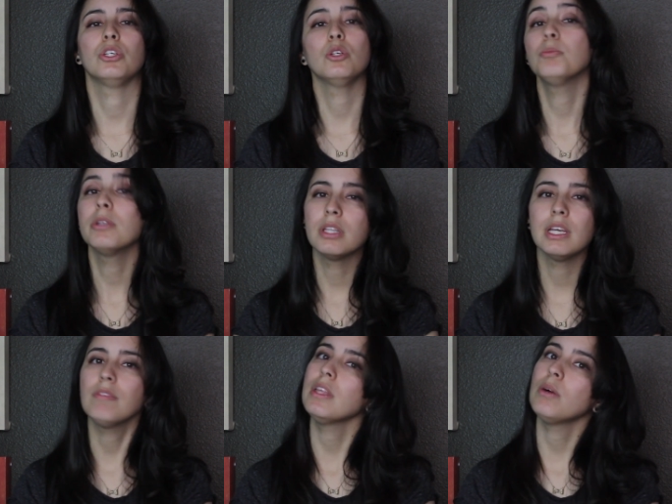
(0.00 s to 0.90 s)
Do you
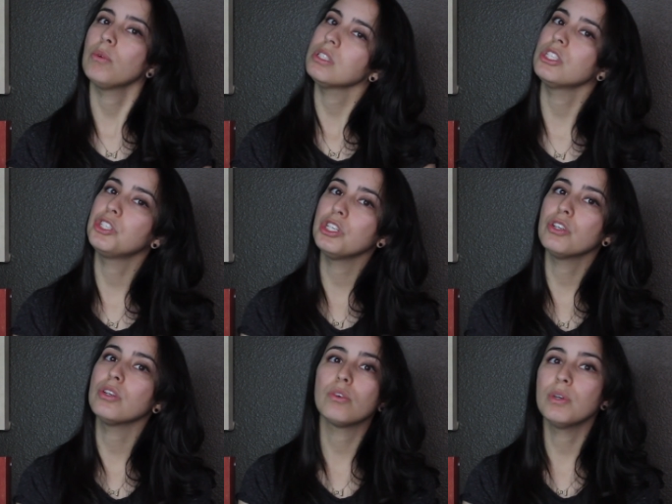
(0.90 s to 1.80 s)
believe that once a
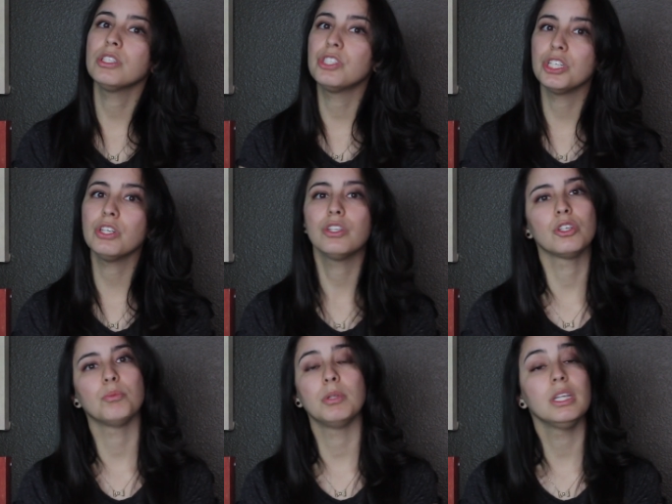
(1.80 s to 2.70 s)
cheater, always a cheater? Do
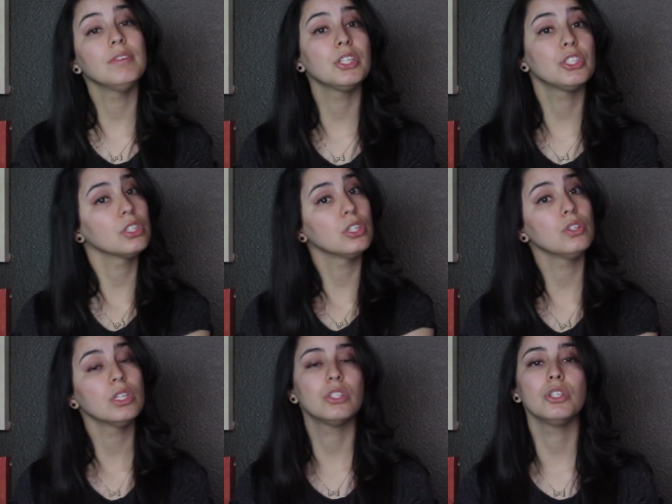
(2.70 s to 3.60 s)
you believe that she's gonna
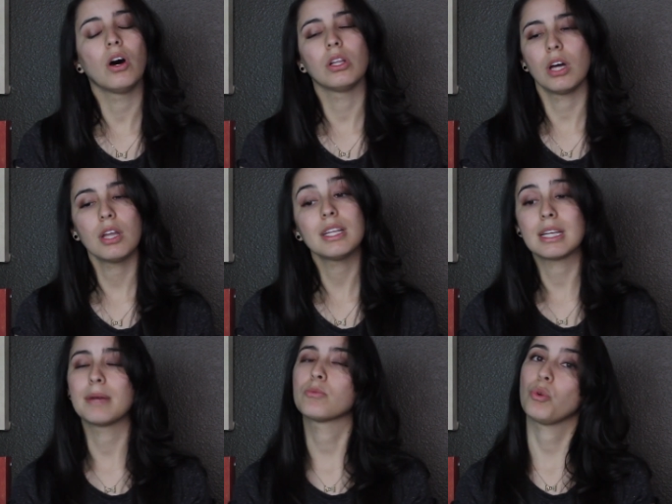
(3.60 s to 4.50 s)
do that to you? A lot of the
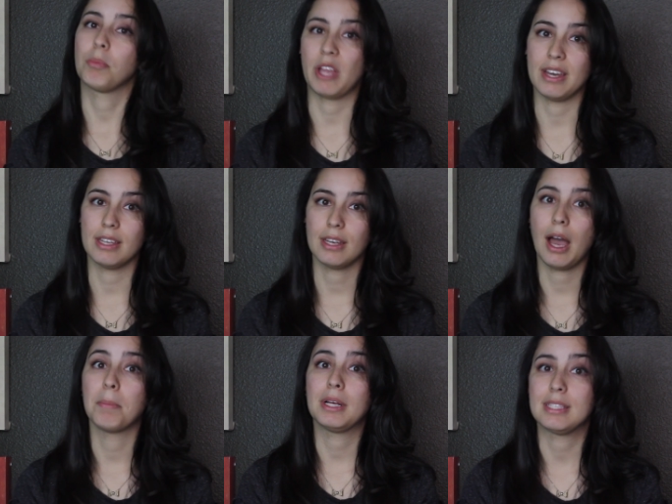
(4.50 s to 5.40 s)
times we're blinded.
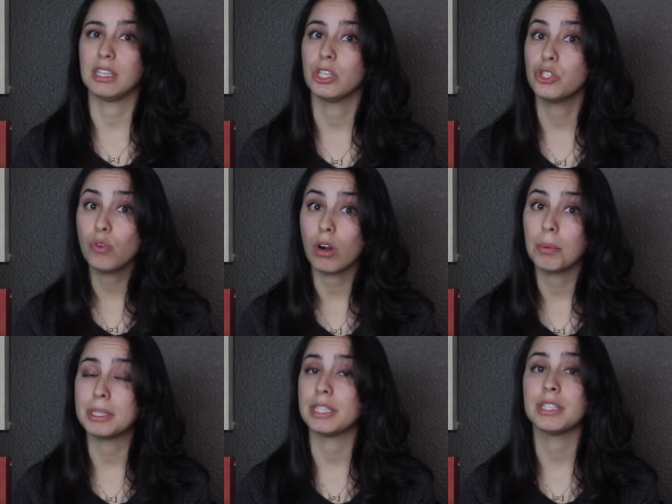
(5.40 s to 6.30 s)
I'm not saying that you are,
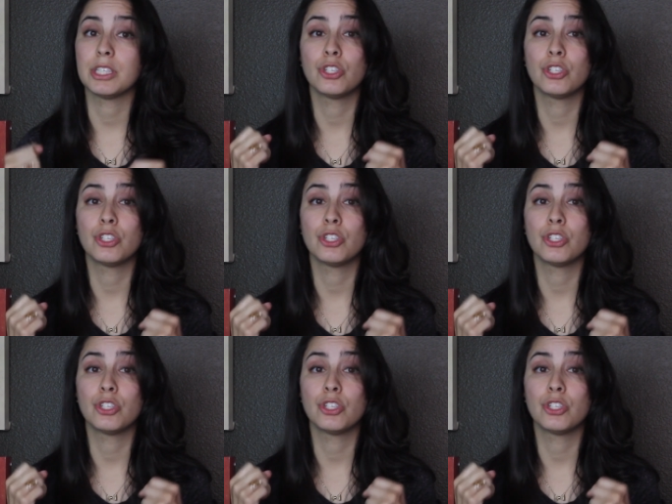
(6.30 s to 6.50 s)
I'm not saying this